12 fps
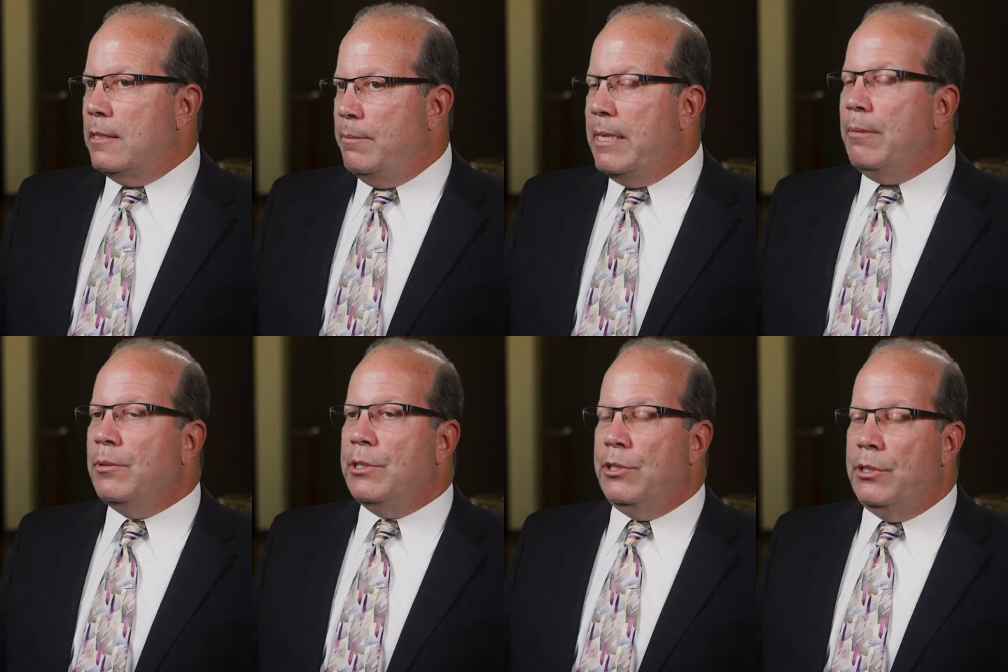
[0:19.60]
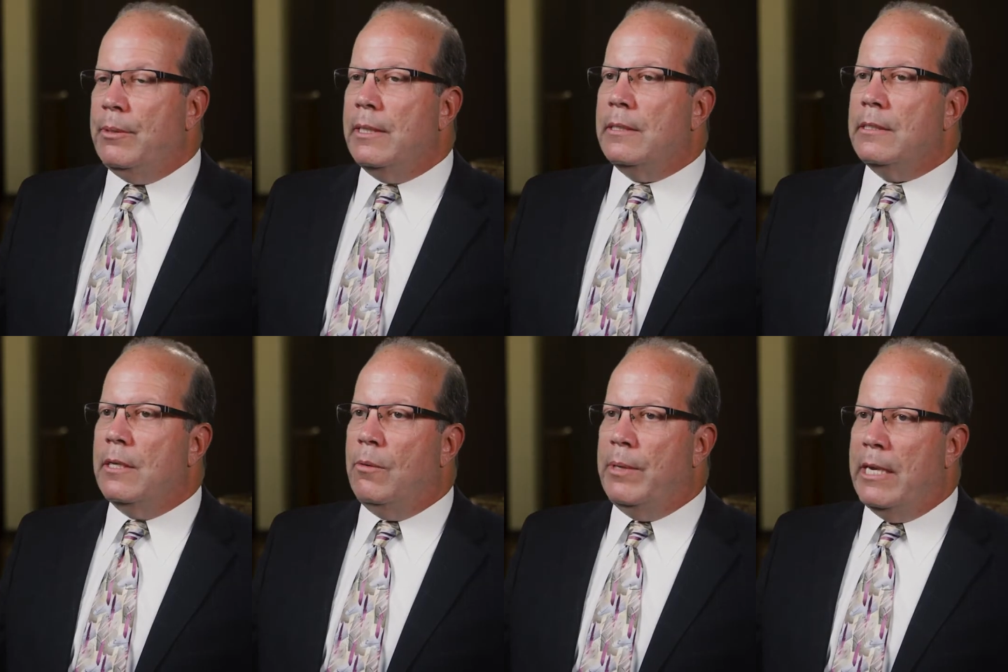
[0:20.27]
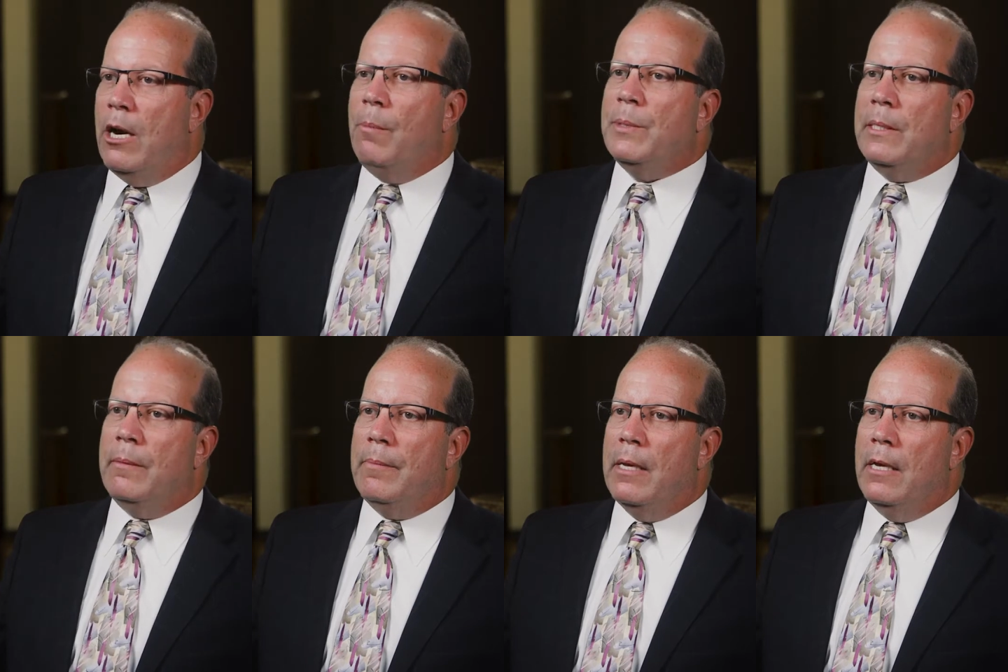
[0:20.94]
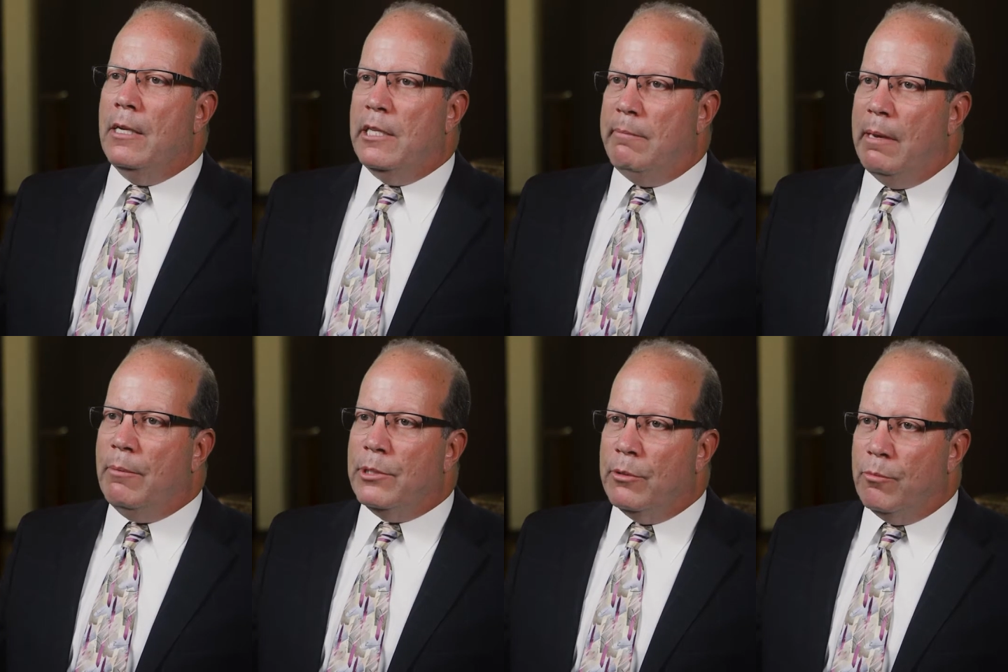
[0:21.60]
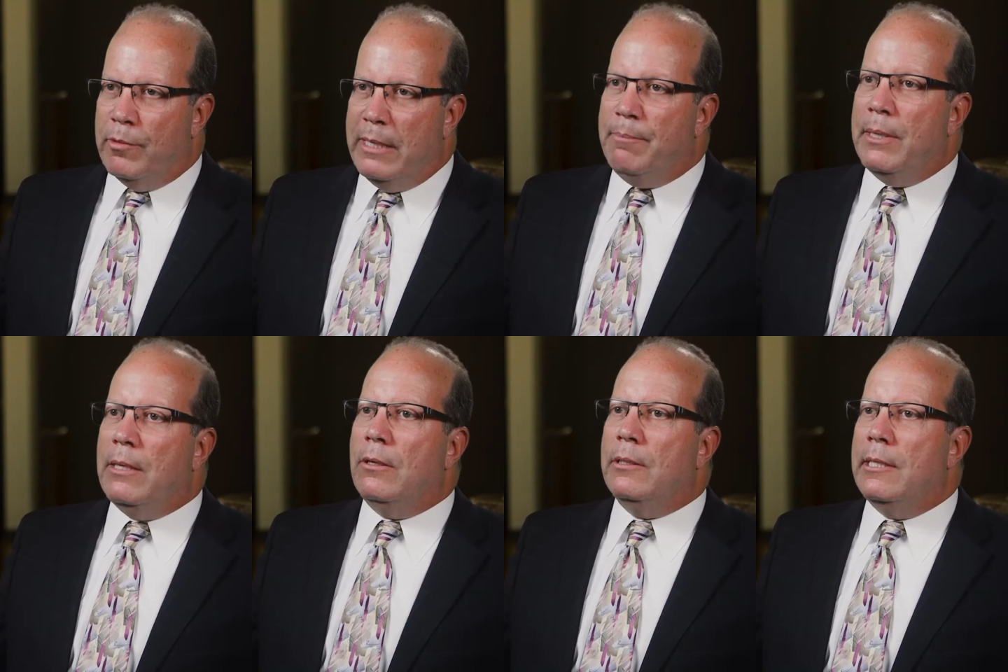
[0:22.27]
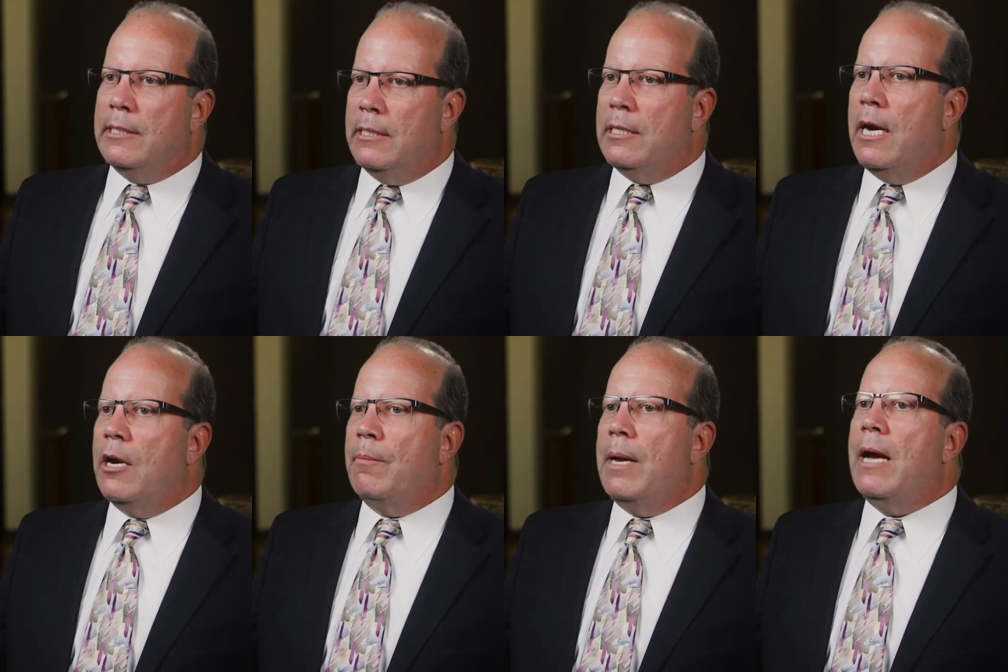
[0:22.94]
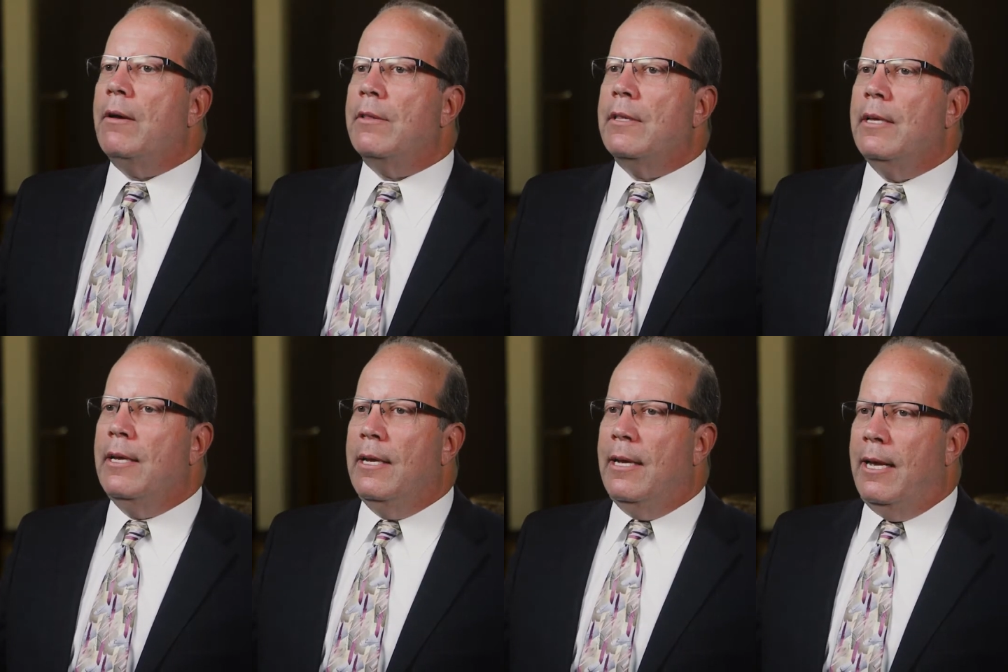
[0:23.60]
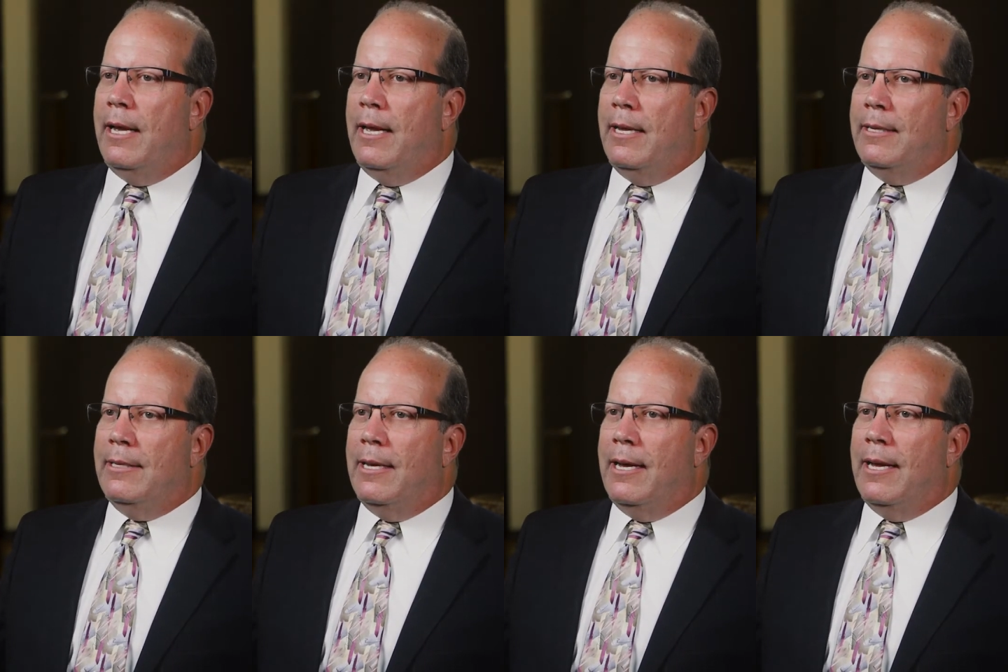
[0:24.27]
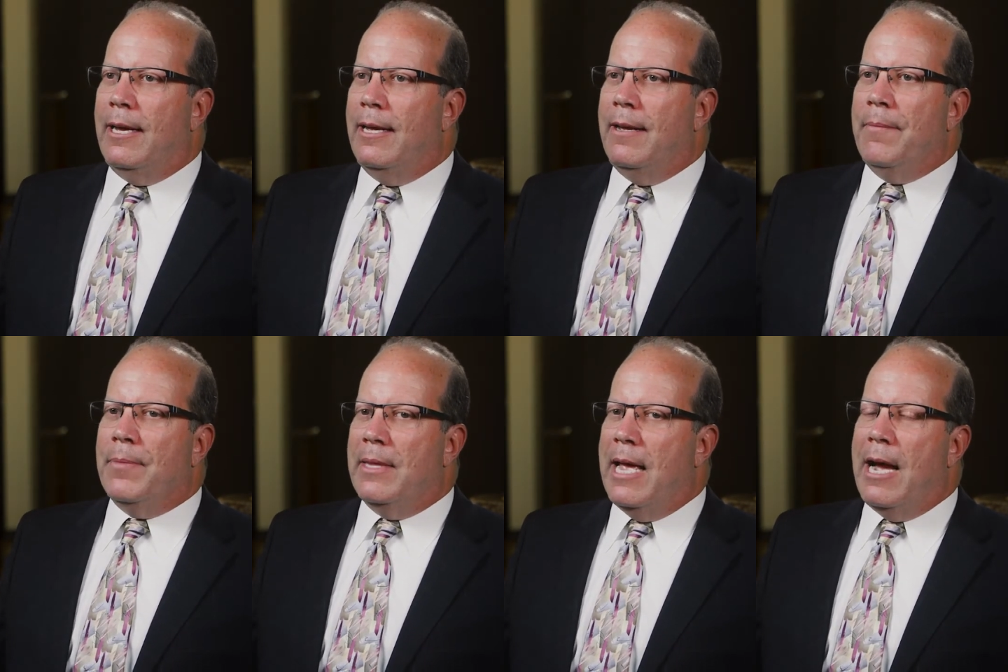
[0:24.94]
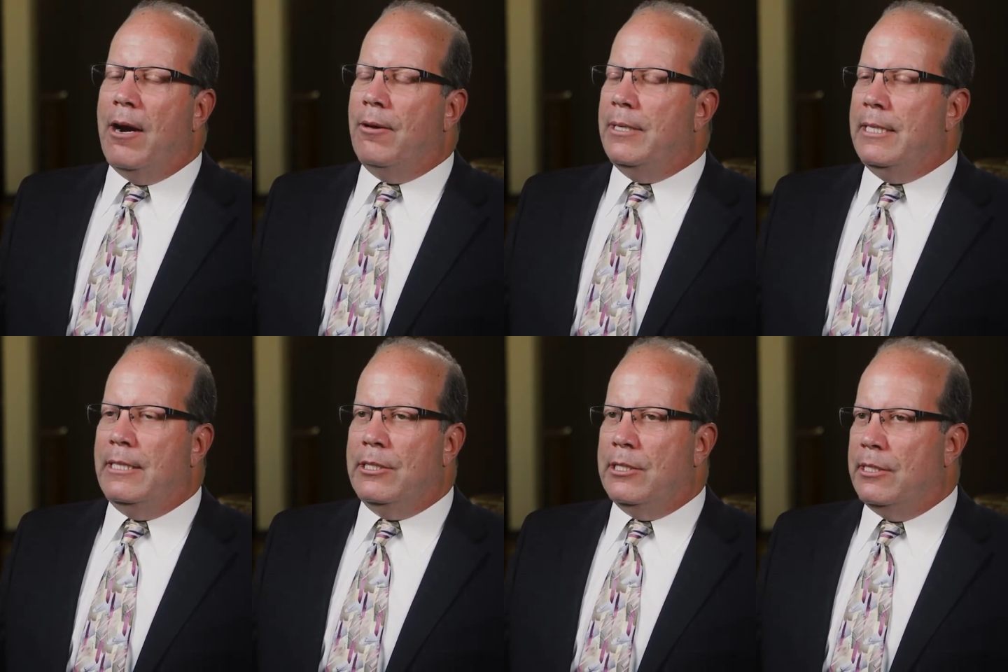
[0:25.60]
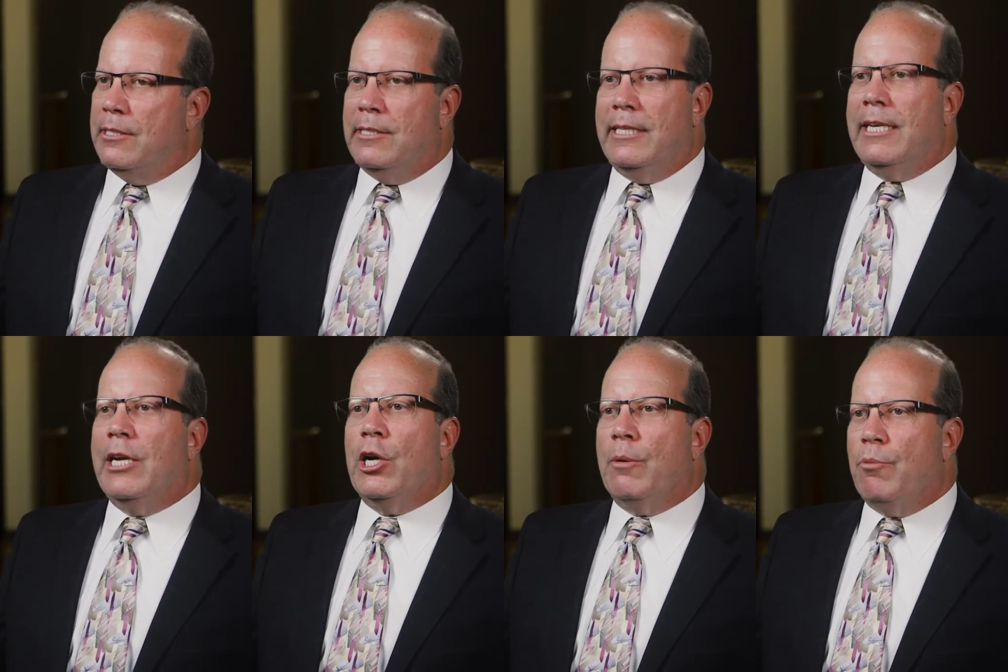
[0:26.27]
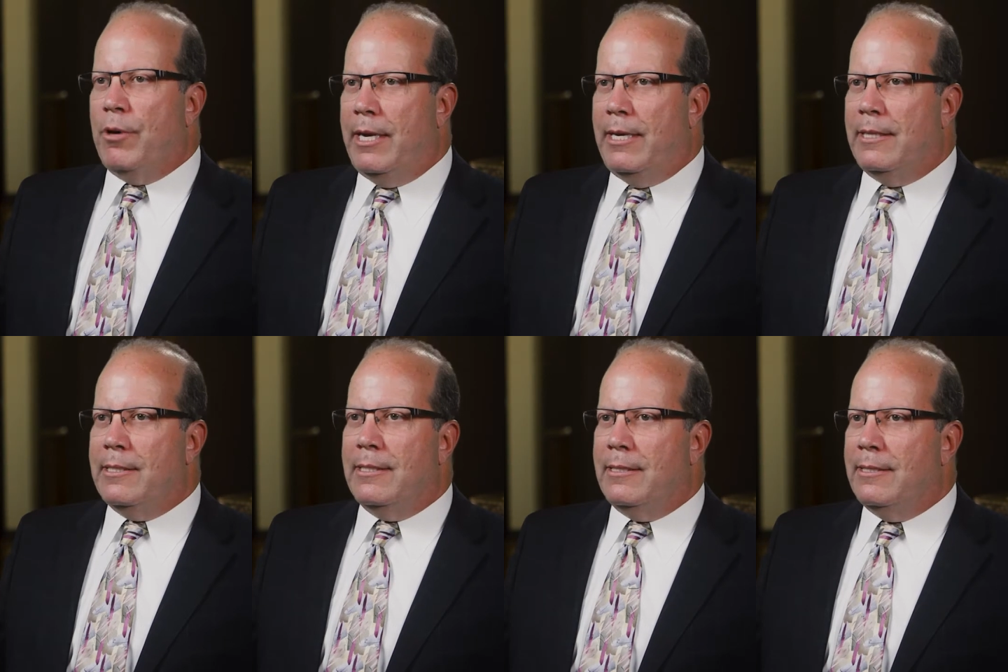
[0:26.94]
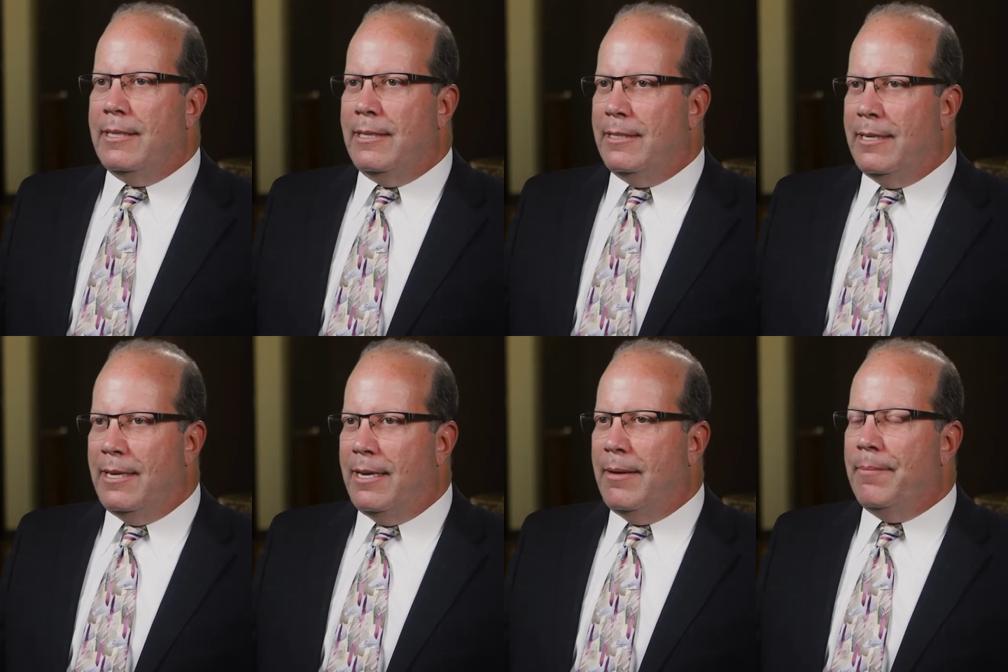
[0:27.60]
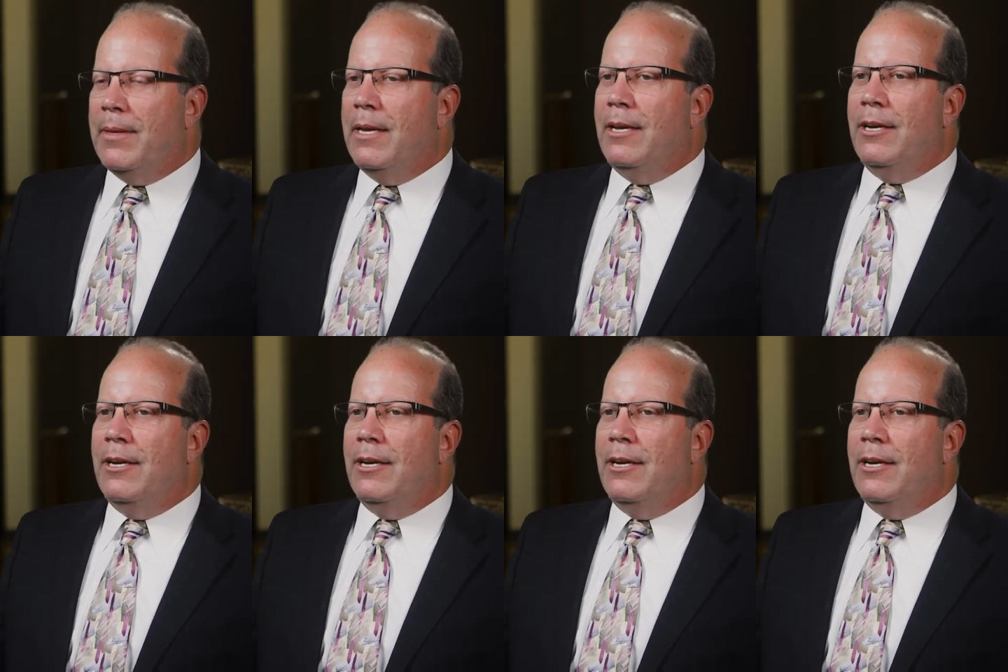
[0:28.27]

to be able to do it, so we helped him to be able to rebuild his entire mouth. And uh, now he's just singing our praise and, and um,